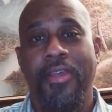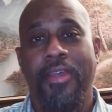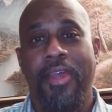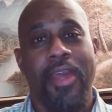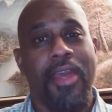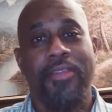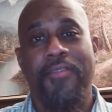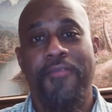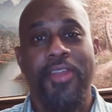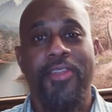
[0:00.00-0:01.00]
and the
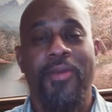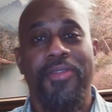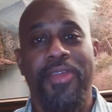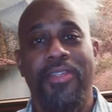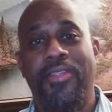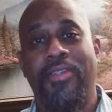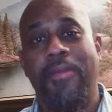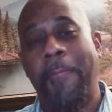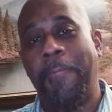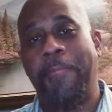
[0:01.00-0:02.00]
video on this
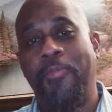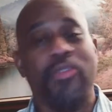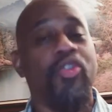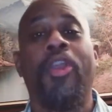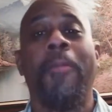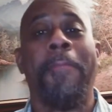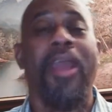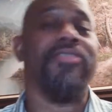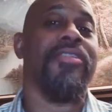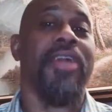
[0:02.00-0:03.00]
was no
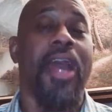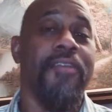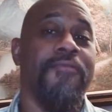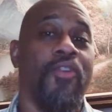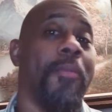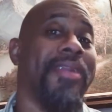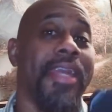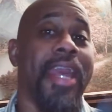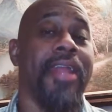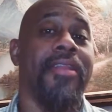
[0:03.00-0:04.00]
comparison to the iPhone. But
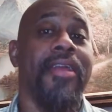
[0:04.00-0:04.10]
again,